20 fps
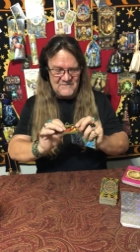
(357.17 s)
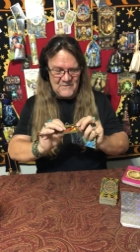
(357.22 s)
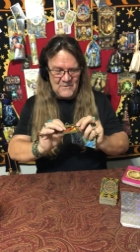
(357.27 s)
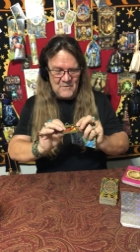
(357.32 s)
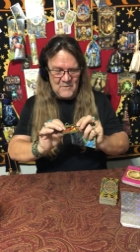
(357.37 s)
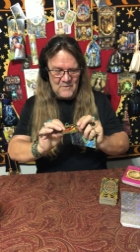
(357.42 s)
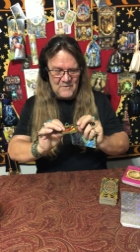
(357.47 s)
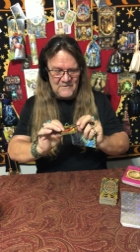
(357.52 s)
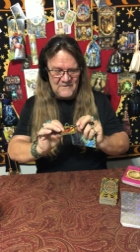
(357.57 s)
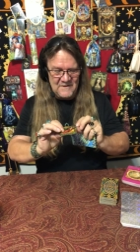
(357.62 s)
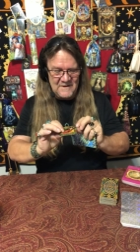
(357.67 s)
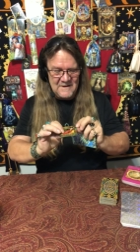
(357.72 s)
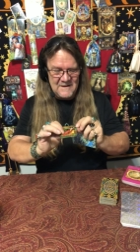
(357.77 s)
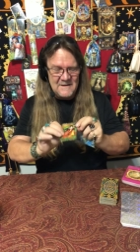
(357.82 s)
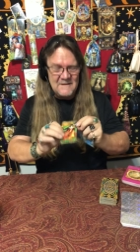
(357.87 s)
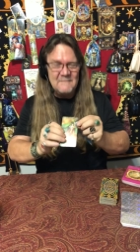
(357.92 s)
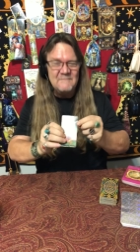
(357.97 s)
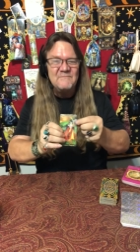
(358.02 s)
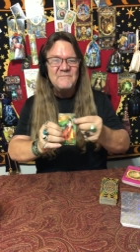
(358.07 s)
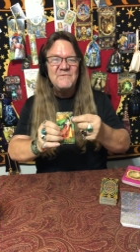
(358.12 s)
old
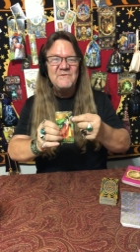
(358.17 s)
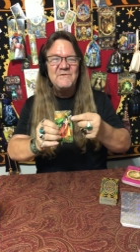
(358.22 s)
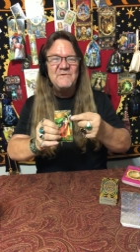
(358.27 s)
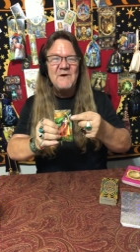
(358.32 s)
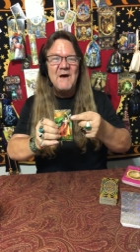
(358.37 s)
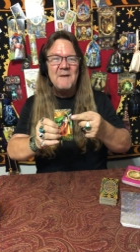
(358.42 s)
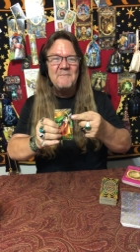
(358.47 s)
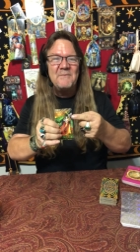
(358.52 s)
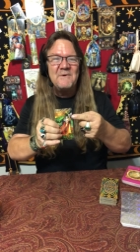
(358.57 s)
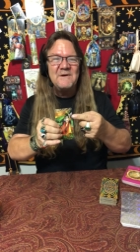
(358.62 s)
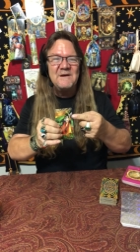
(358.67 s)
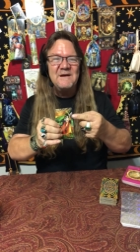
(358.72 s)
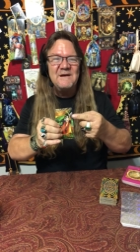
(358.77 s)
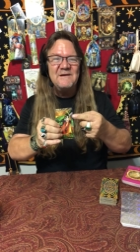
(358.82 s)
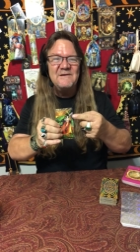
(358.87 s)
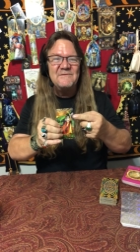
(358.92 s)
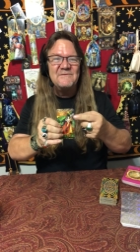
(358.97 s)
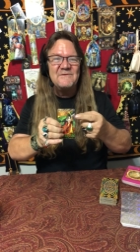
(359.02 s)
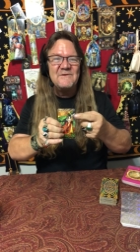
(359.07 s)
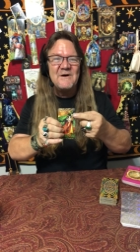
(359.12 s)

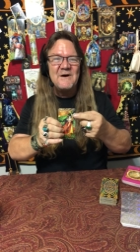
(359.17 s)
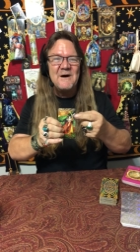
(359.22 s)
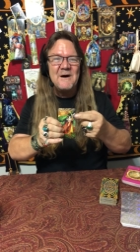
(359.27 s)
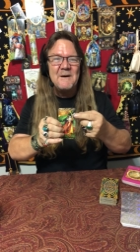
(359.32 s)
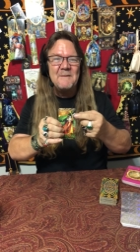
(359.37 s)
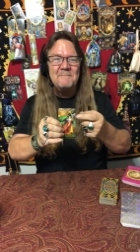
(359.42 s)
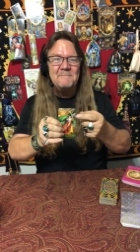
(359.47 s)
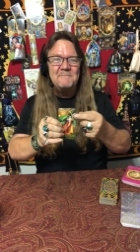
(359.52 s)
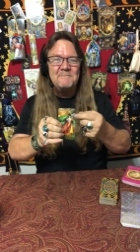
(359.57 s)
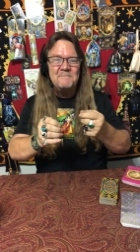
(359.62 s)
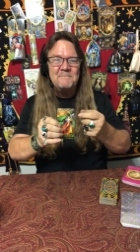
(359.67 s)
Japanese uh,